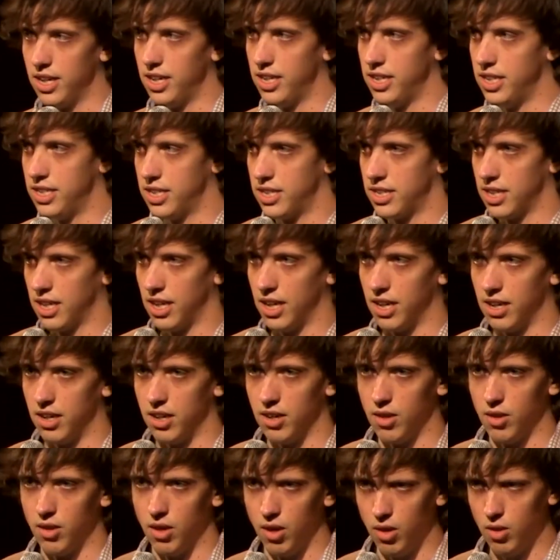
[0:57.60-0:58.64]
And he said,
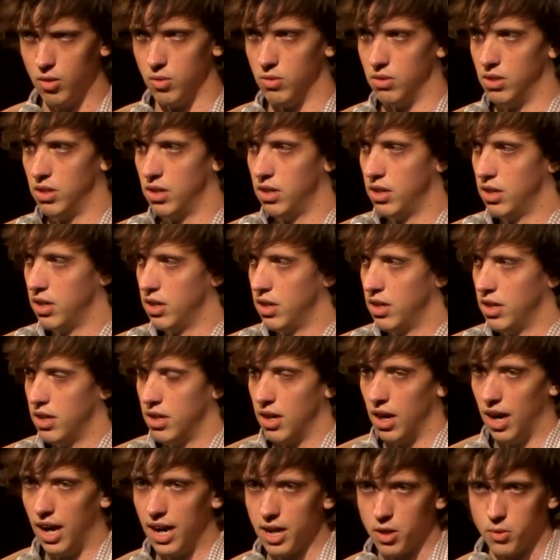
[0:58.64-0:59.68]
"Oh,
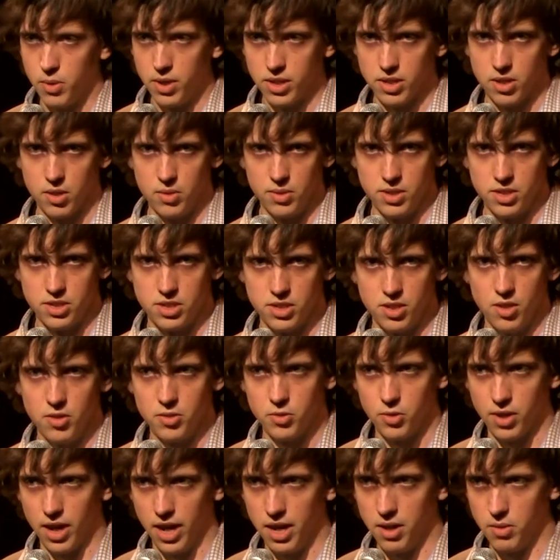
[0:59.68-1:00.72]
I quit going to
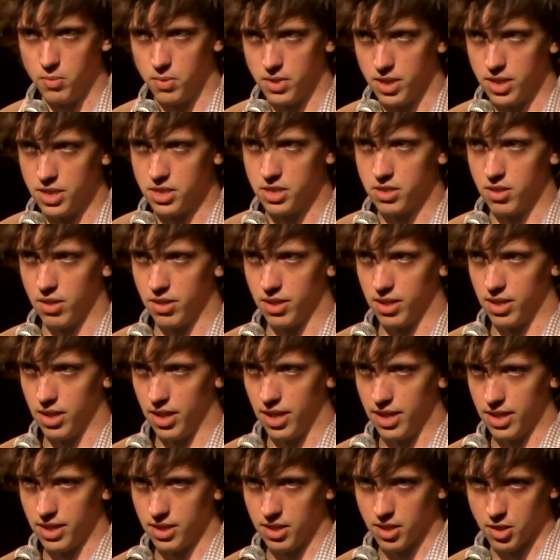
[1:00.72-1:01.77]
Stonegate when they started
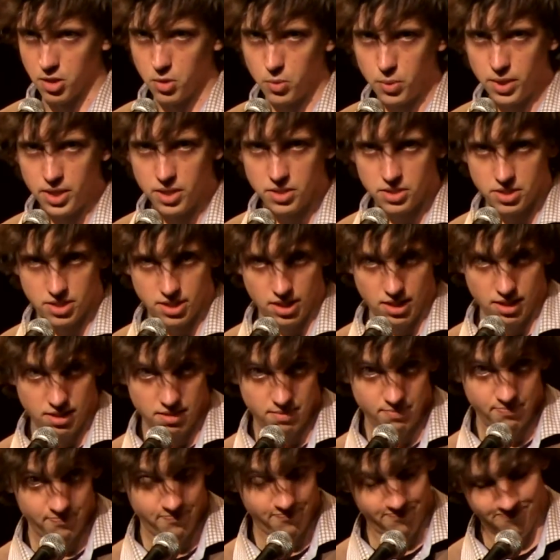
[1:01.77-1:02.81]
letting the queers
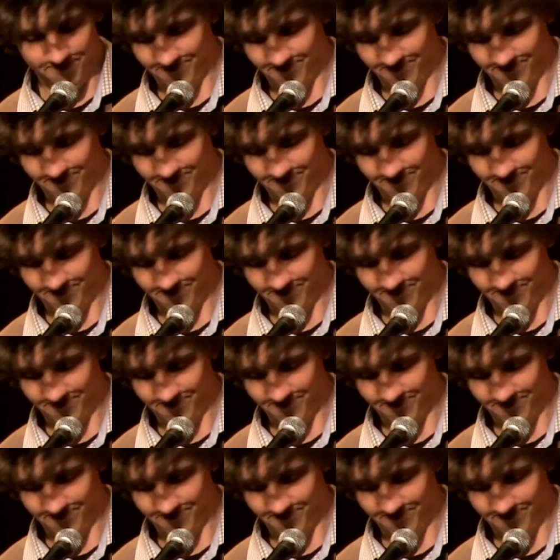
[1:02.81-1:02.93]
in."